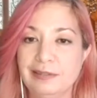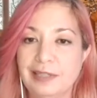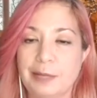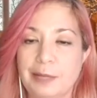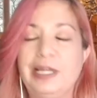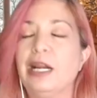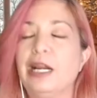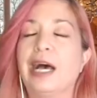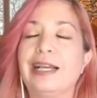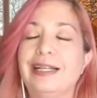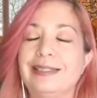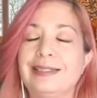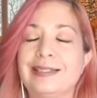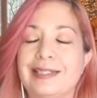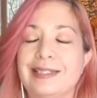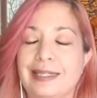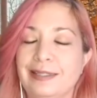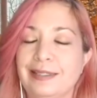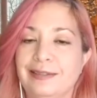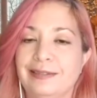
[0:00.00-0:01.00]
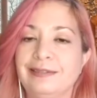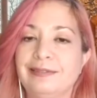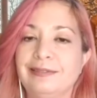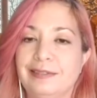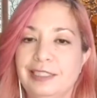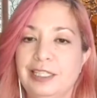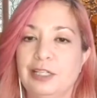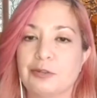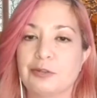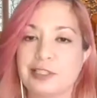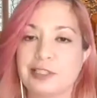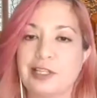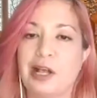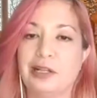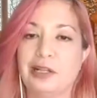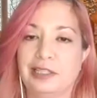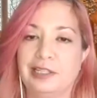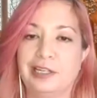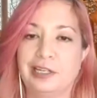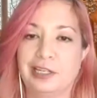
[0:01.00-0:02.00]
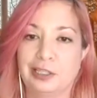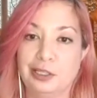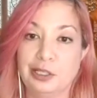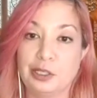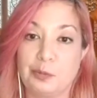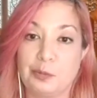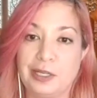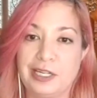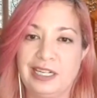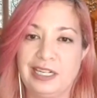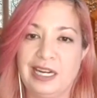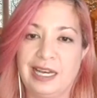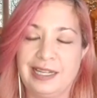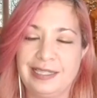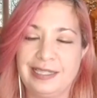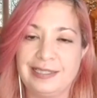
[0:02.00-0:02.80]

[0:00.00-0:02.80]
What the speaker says: I mean, ice and, solid and a liquid, and